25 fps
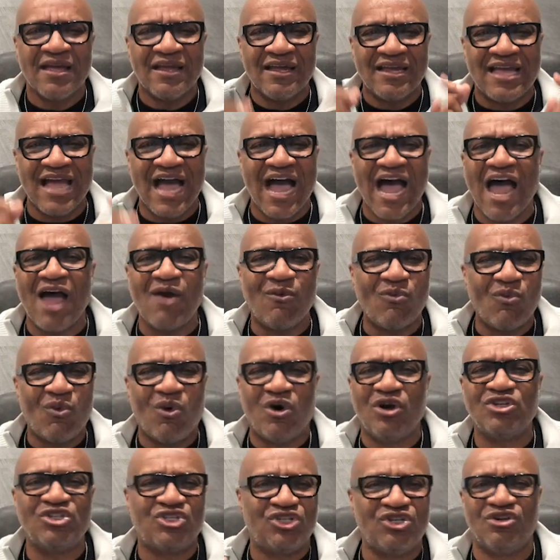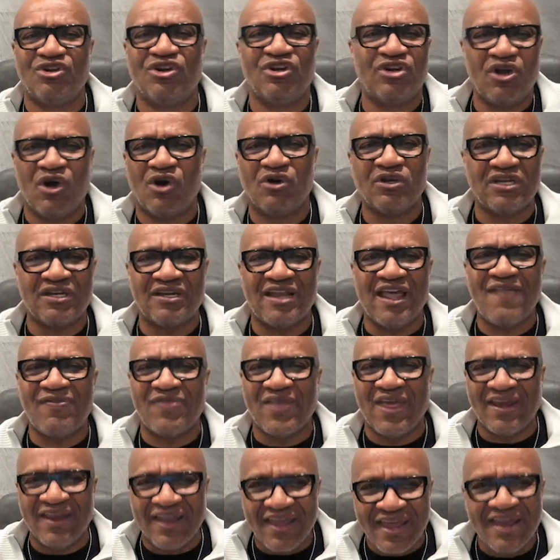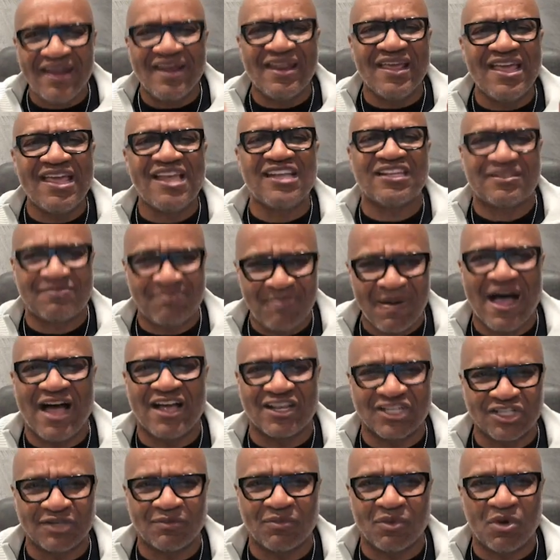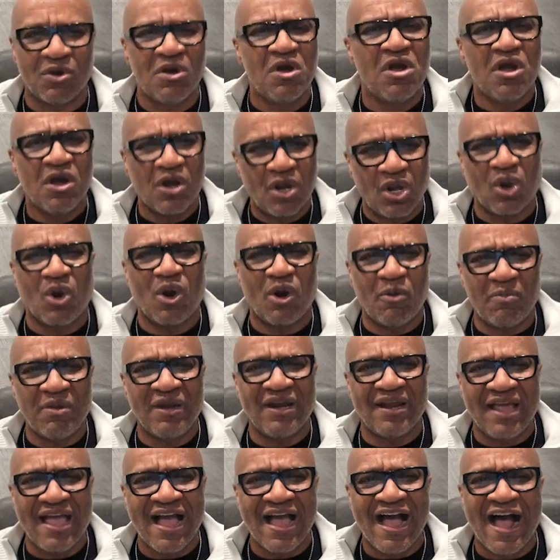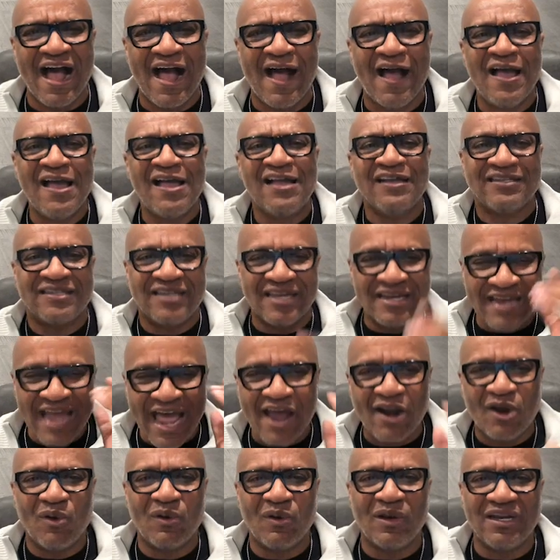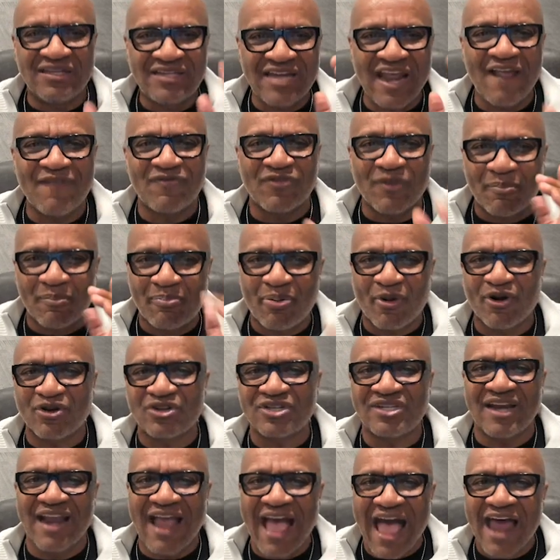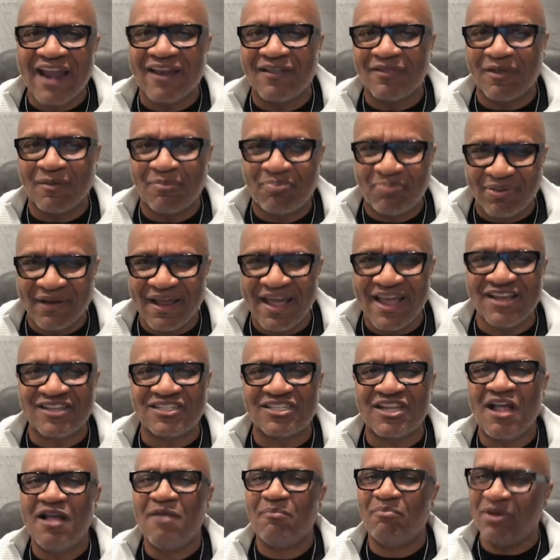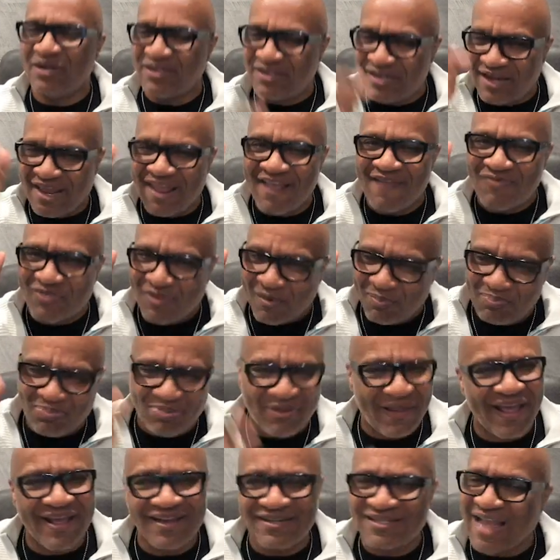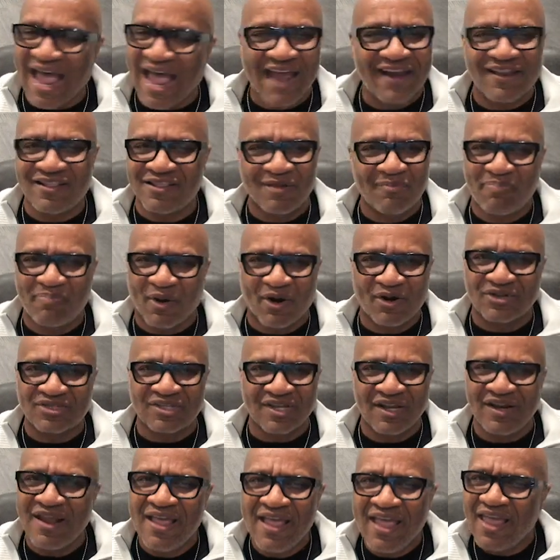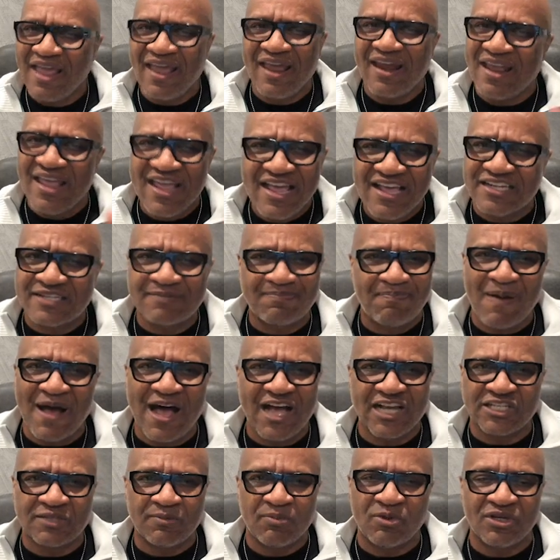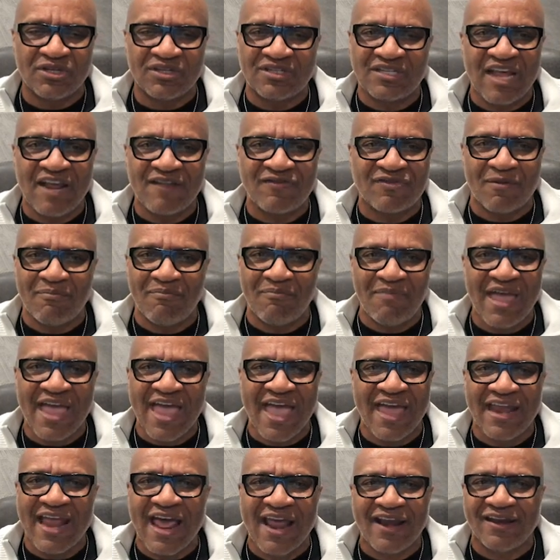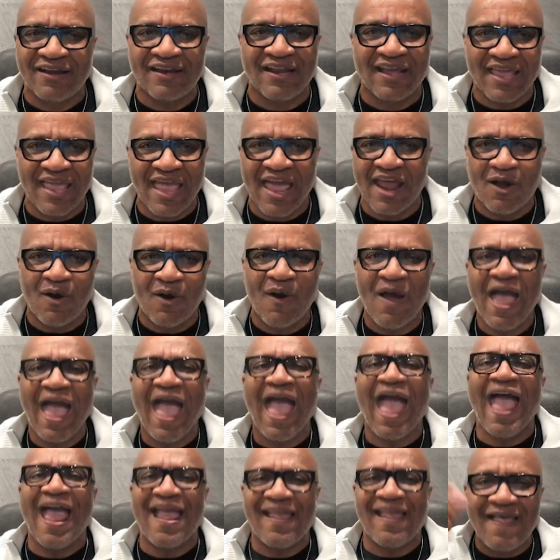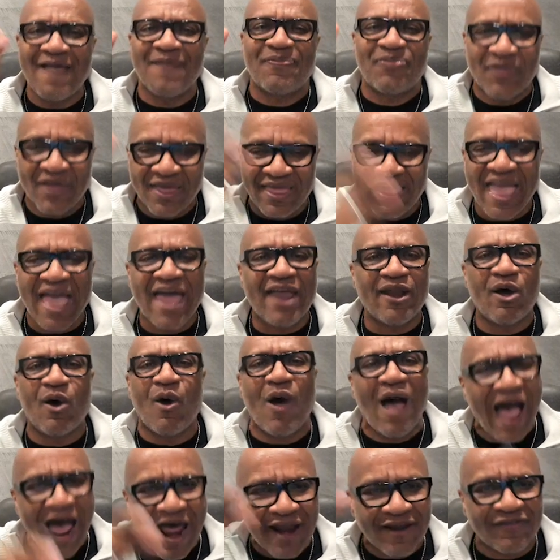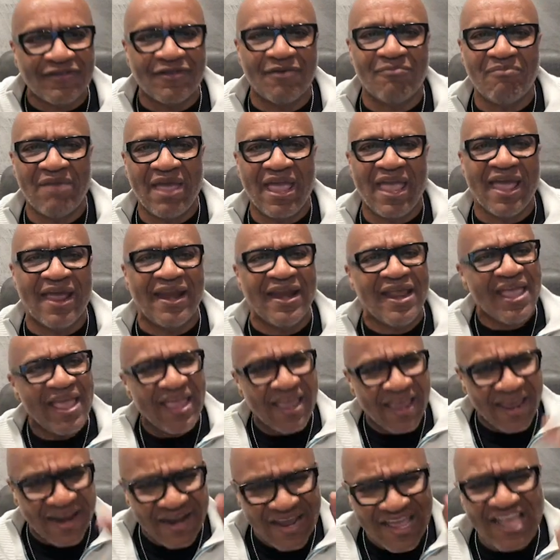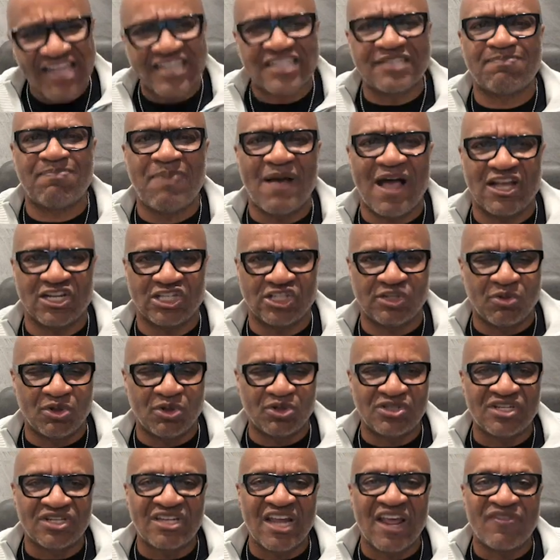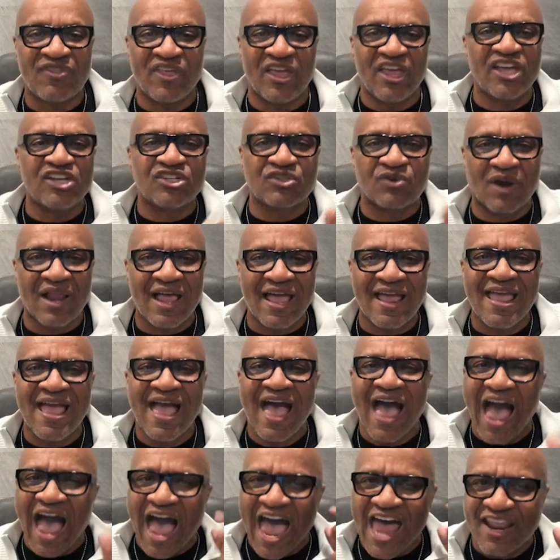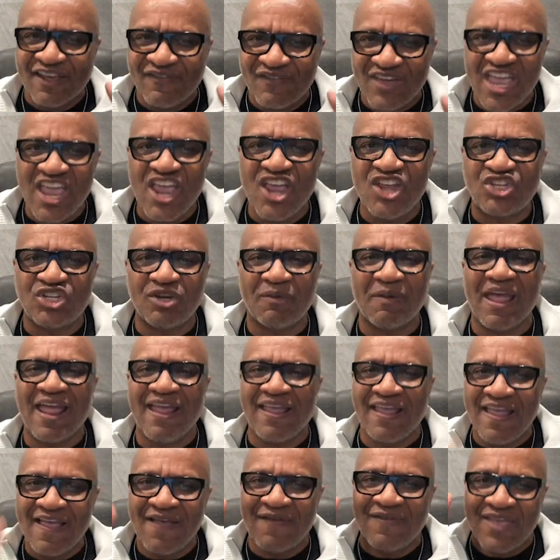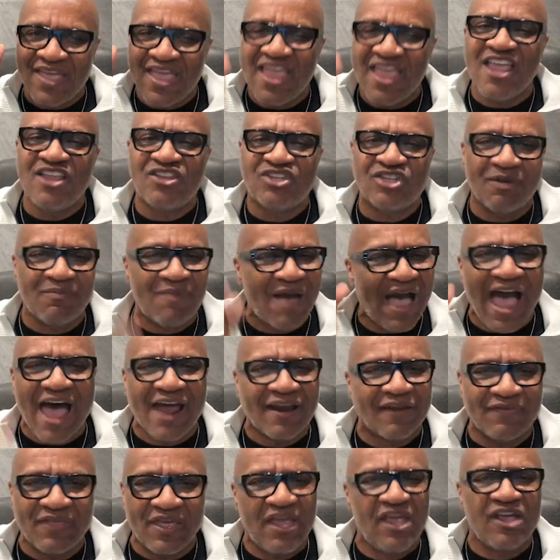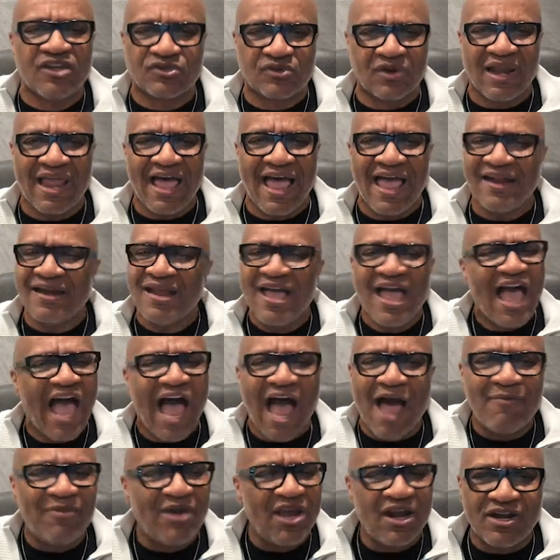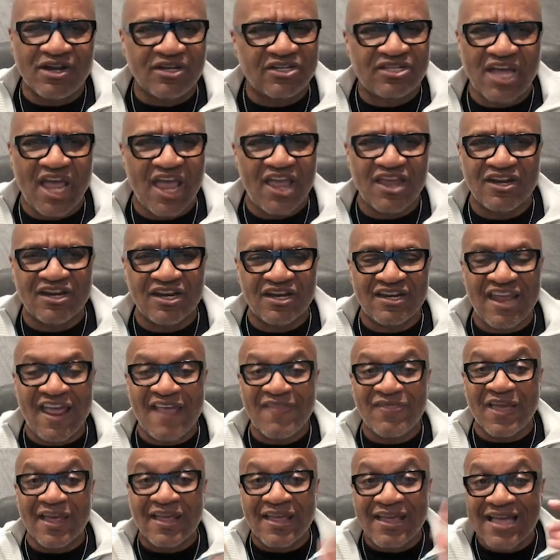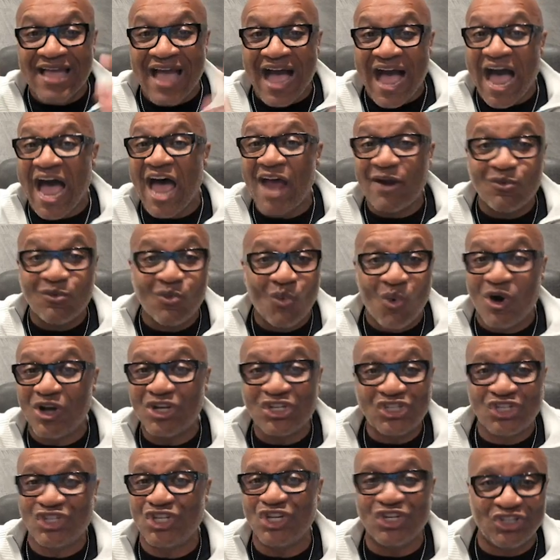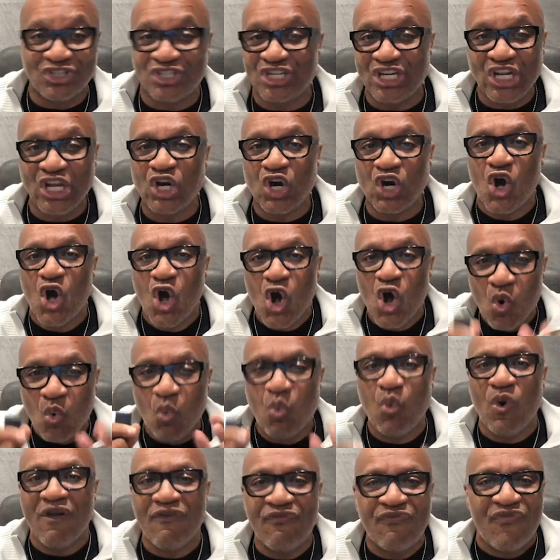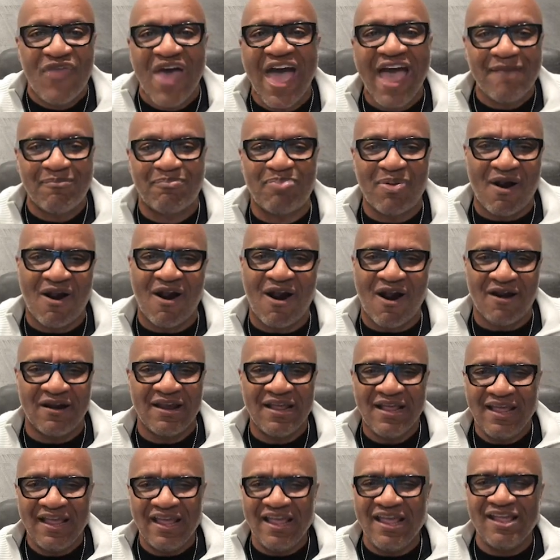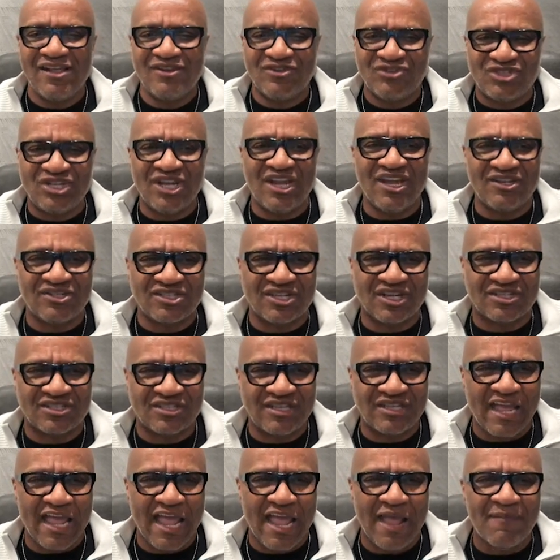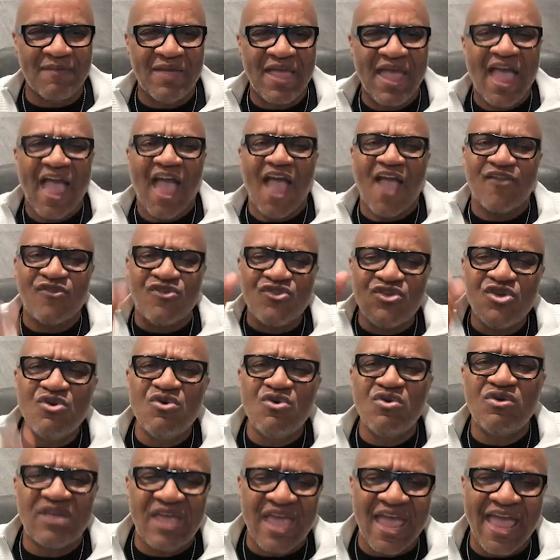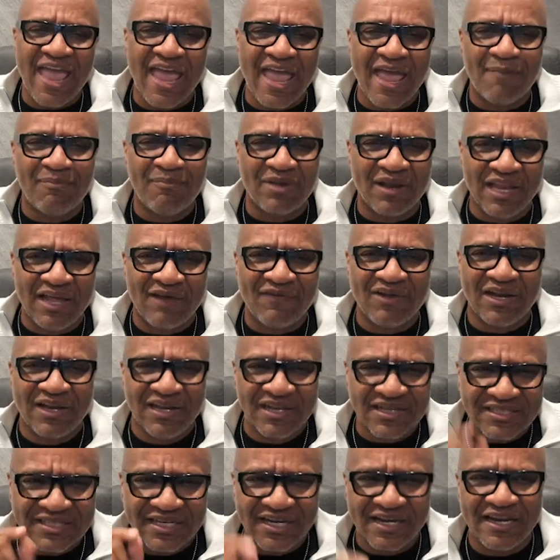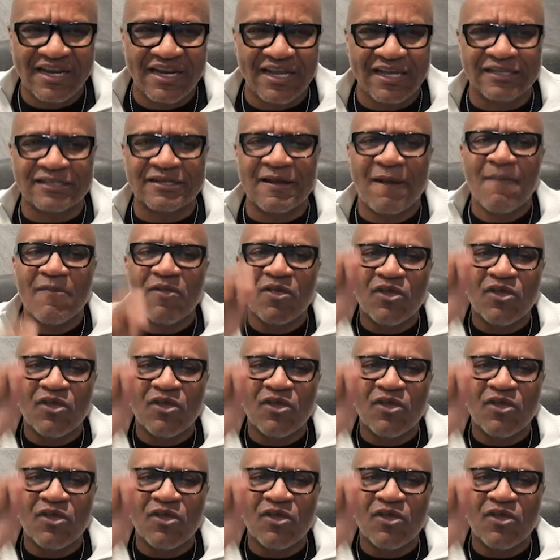God wants you to know today that it is possible, glory be to God, to not only take the person out of the place, but to get the place out of the person. It is possible to take the man out of the ghetto and get the ghetto out of the man. It is possible to take the Israelite out of Egypt and get Egypt out of the Israelite. I'm here to tell you today that God wants to deal with that part in Jesus' name. And you can, beloved, listen to this.